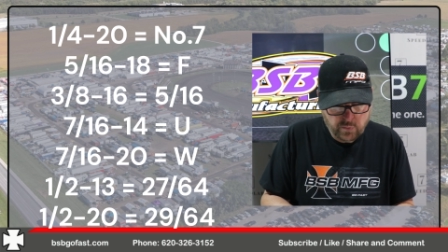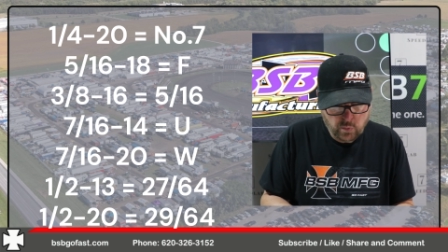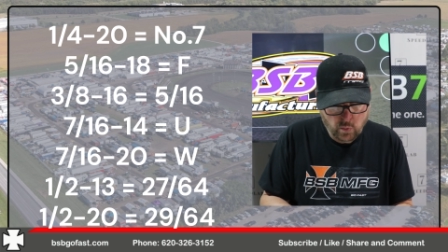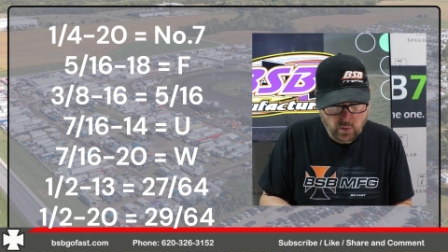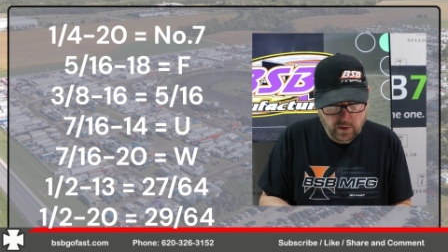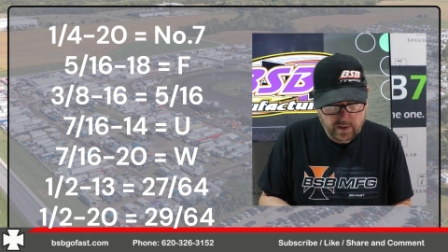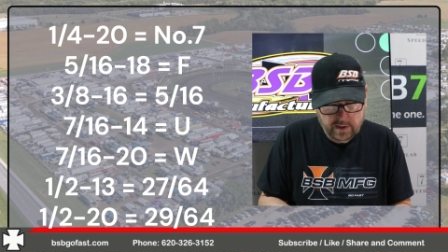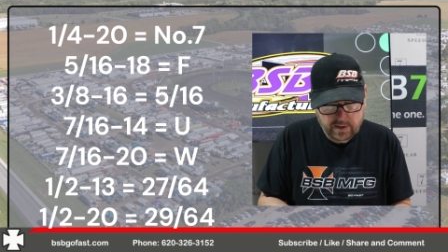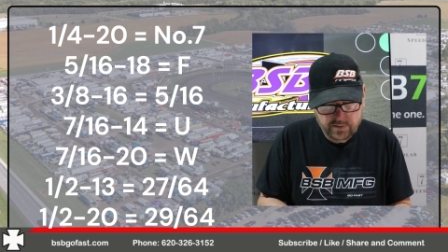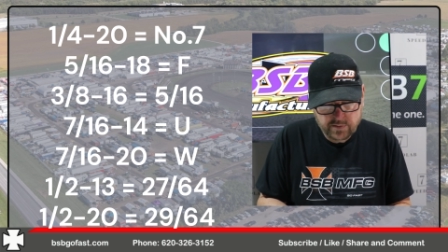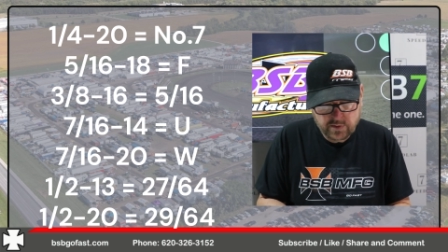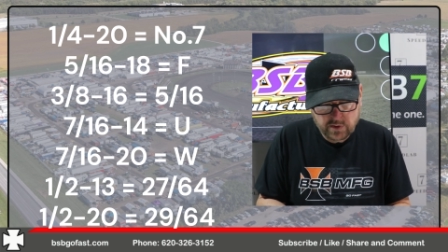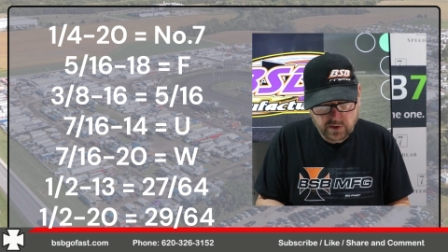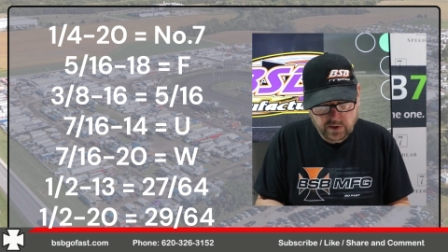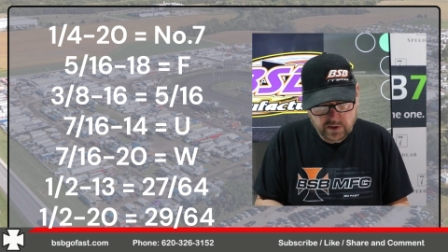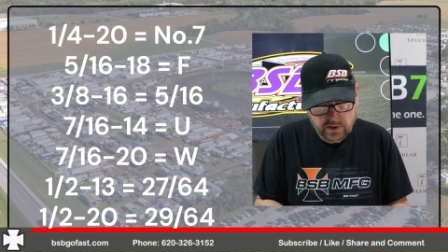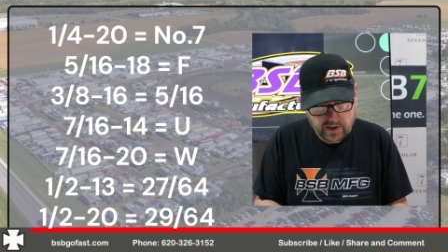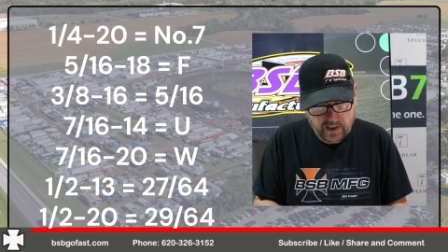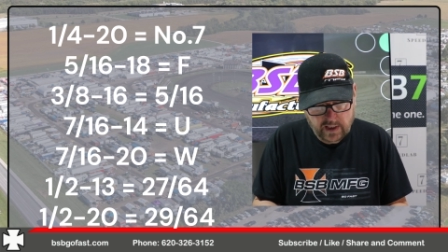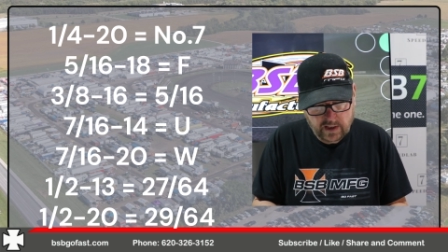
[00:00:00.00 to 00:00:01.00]
20 is
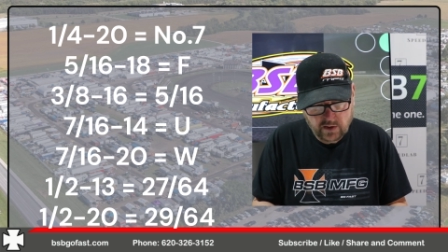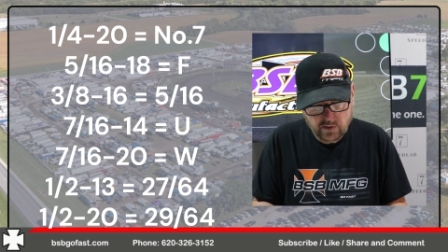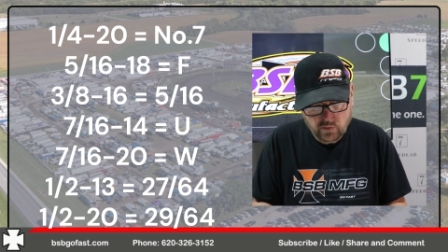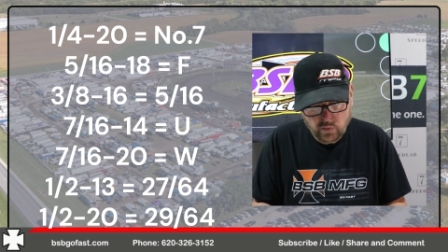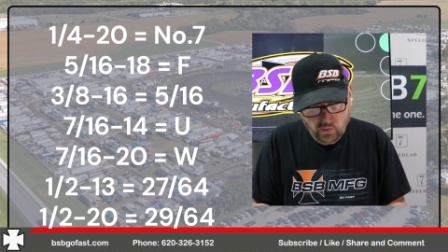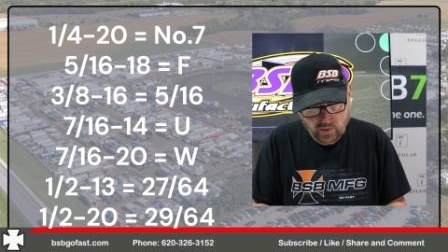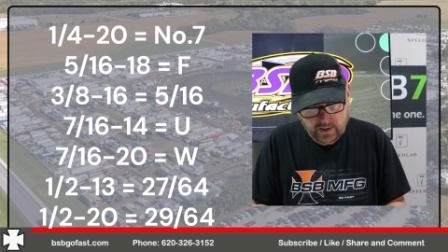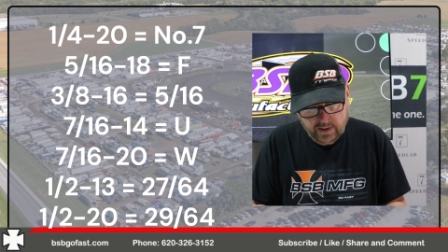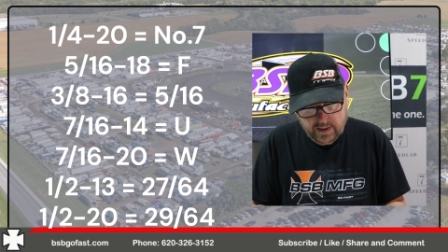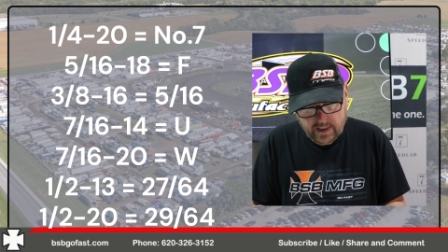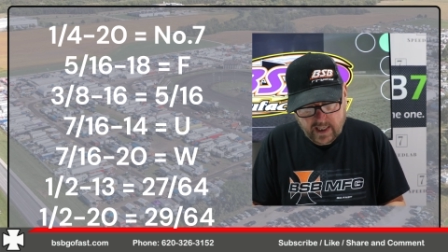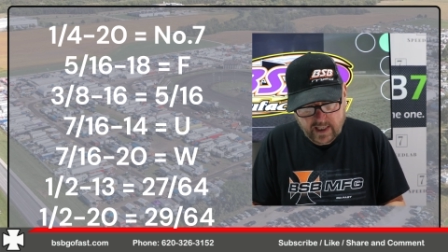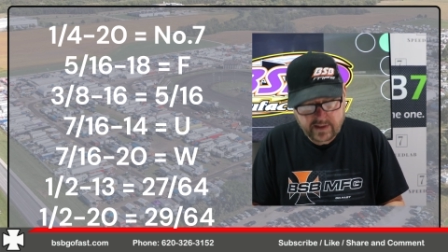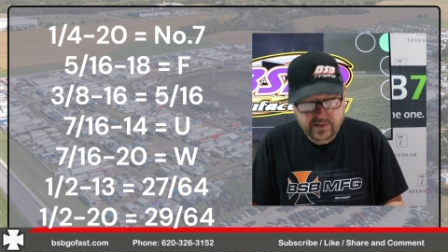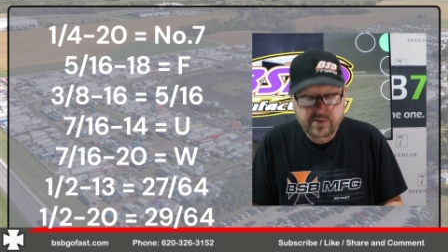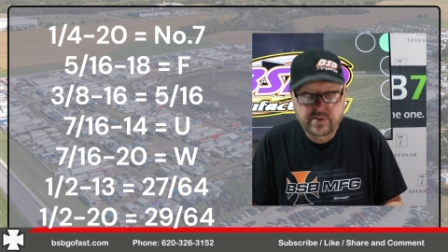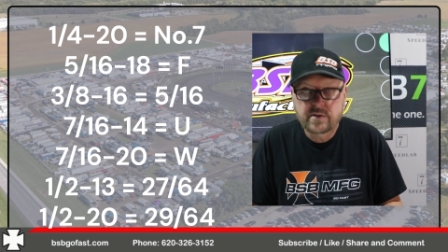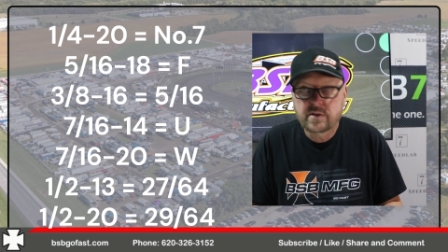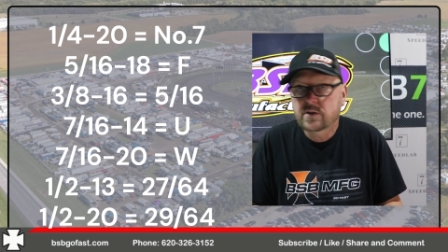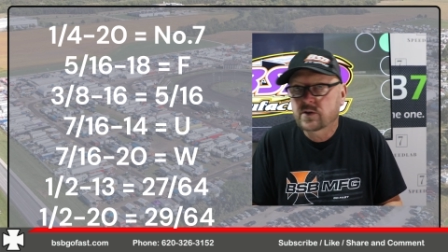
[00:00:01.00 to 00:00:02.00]
going to take a
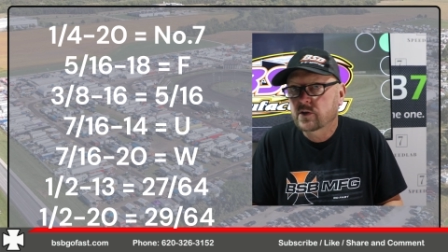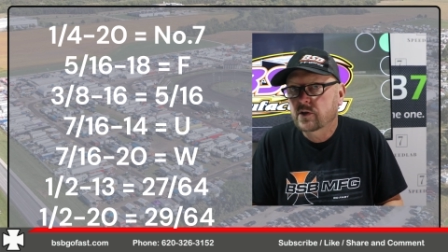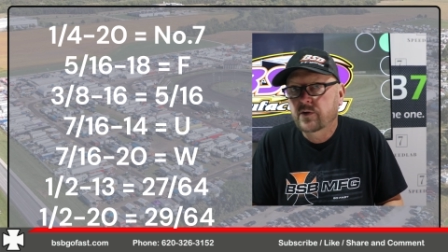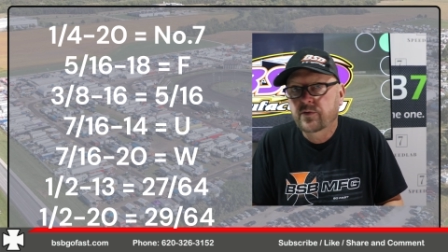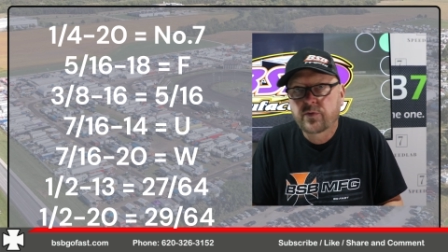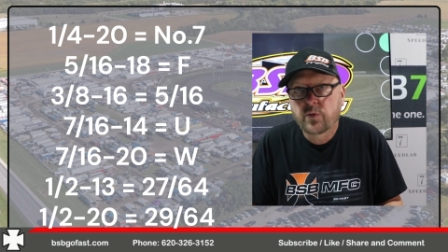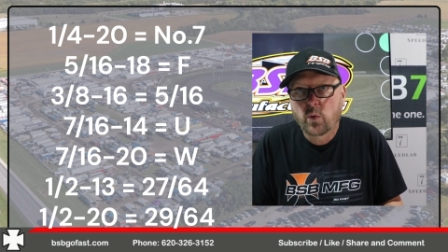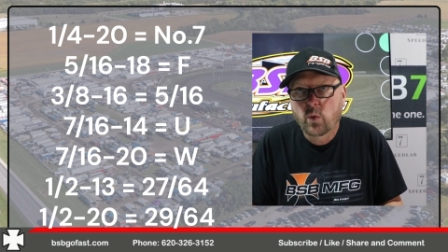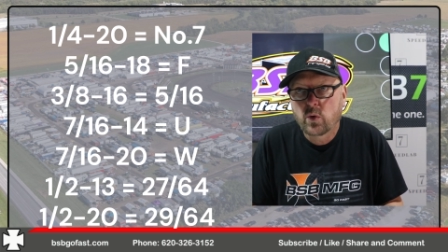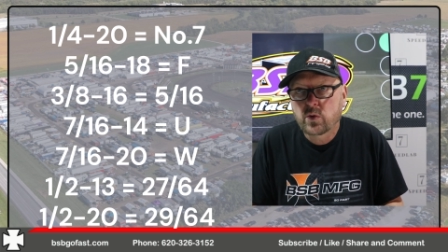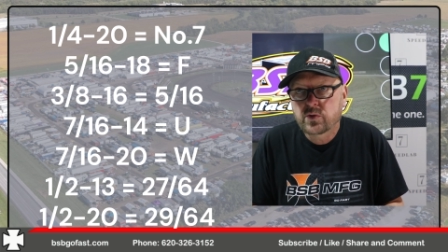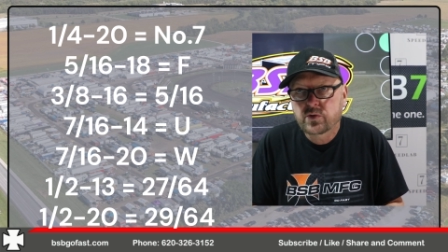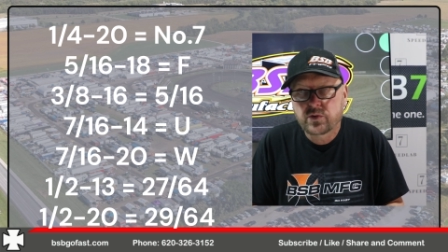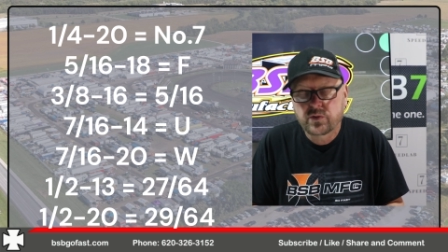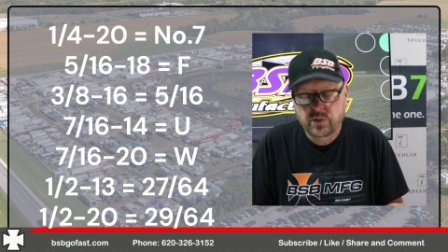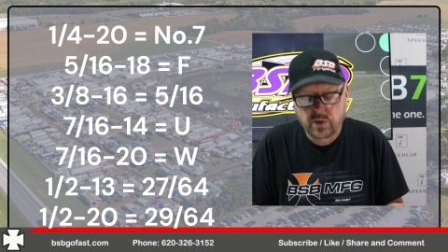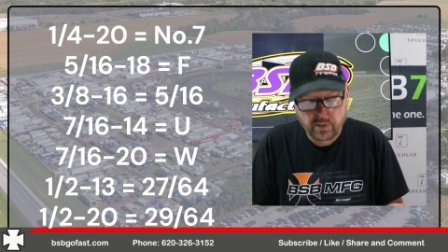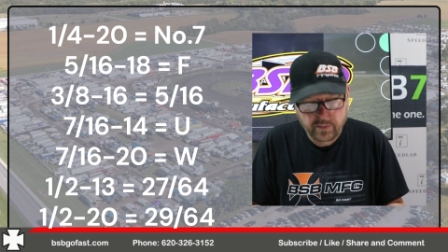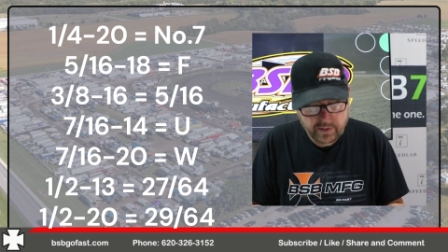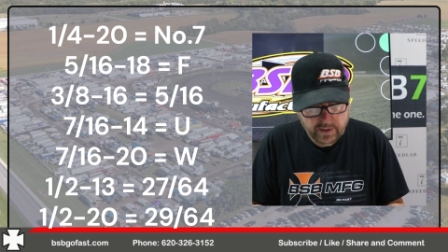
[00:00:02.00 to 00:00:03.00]
29 64
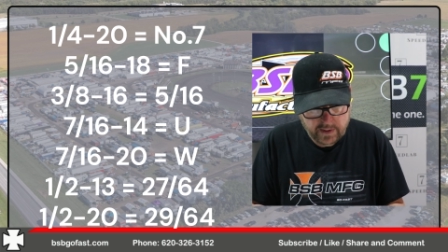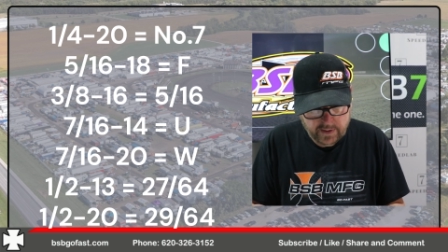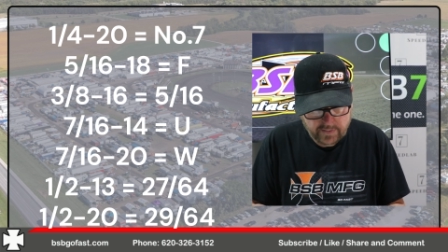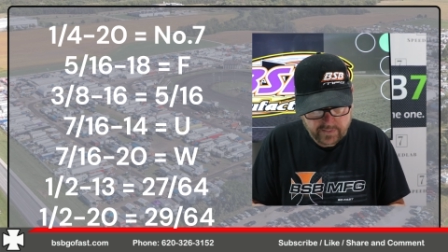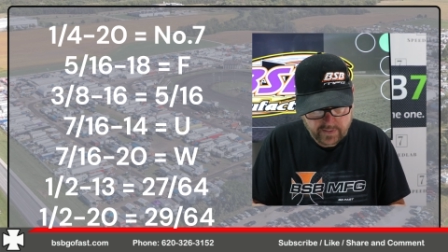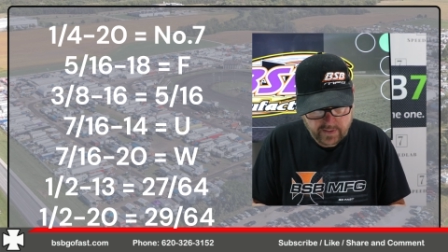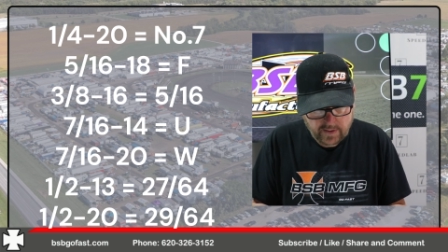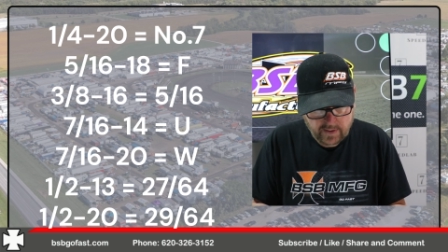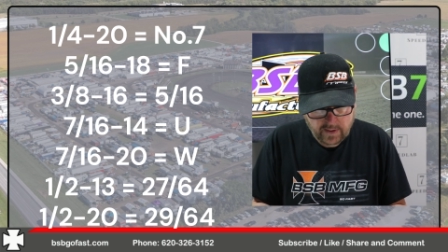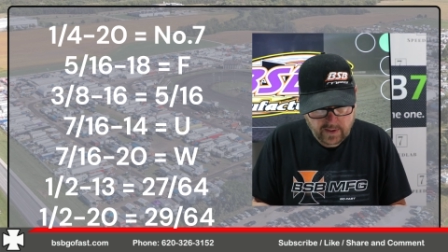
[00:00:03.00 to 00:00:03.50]
drill bit.